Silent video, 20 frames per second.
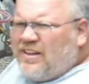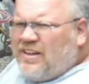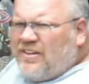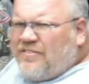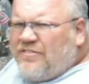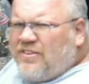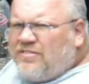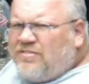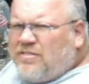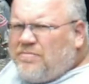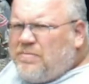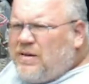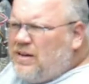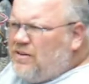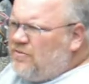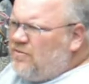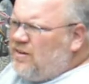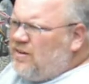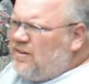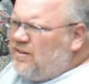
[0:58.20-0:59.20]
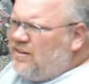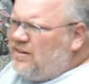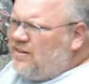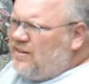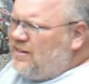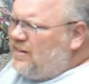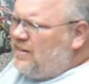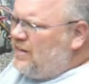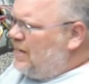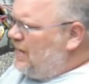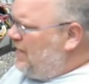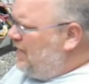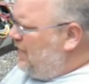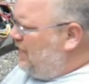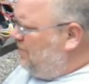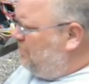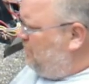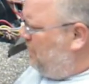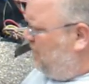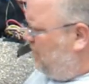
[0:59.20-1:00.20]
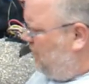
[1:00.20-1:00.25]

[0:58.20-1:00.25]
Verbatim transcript: this will be a really good time